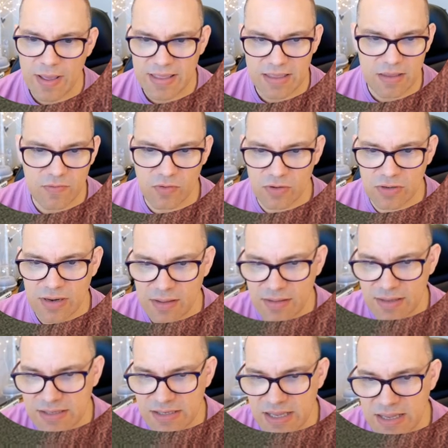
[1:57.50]
even. Now
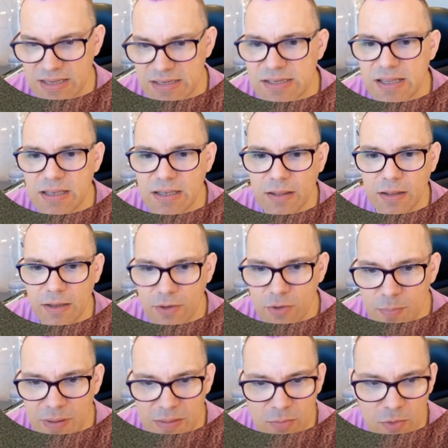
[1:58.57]
there is a little
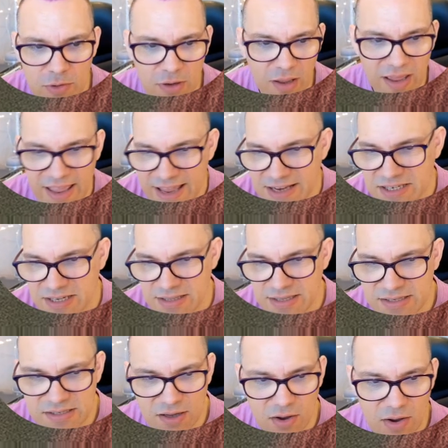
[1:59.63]
bit more light hitting
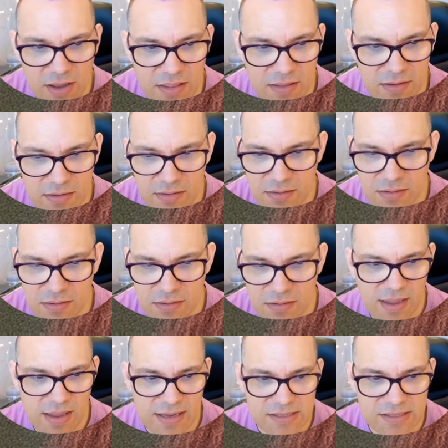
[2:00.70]
this eye than there
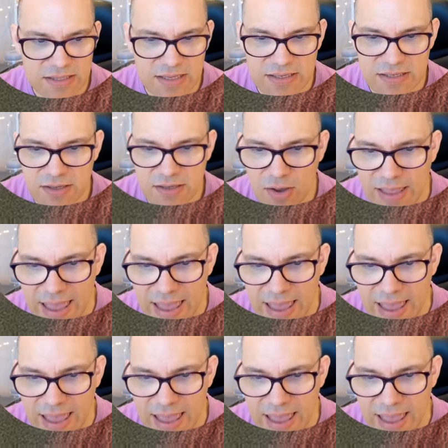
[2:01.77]
is this eye